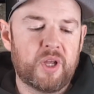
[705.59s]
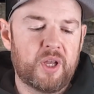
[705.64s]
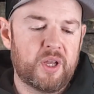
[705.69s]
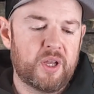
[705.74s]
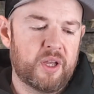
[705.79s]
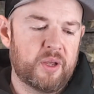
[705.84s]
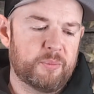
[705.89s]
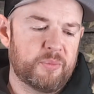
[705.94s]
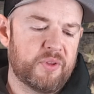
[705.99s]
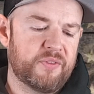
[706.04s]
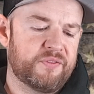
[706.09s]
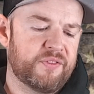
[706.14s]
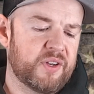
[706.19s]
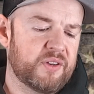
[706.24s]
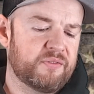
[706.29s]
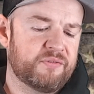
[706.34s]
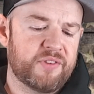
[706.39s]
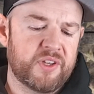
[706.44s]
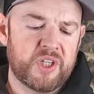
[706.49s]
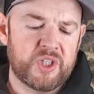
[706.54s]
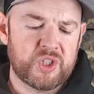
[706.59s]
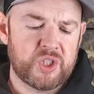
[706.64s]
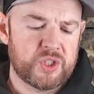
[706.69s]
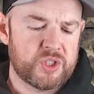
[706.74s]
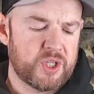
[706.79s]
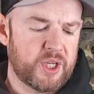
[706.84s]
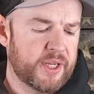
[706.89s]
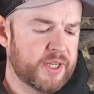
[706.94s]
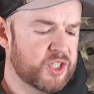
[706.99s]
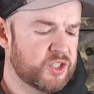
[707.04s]
The fit and finish
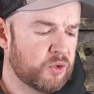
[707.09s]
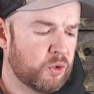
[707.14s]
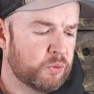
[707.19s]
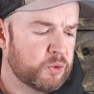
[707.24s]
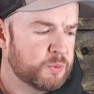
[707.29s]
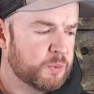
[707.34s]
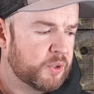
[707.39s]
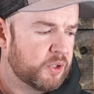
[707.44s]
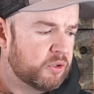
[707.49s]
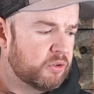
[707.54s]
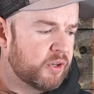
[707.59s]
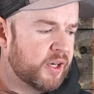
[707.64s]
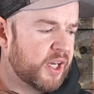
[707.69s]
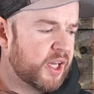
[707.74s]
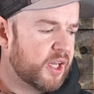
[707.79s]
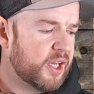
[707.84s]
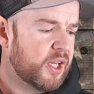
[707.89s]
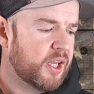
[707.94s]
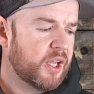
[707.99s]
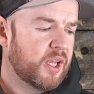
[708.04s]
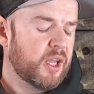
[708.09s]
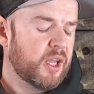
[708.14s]
has always been great.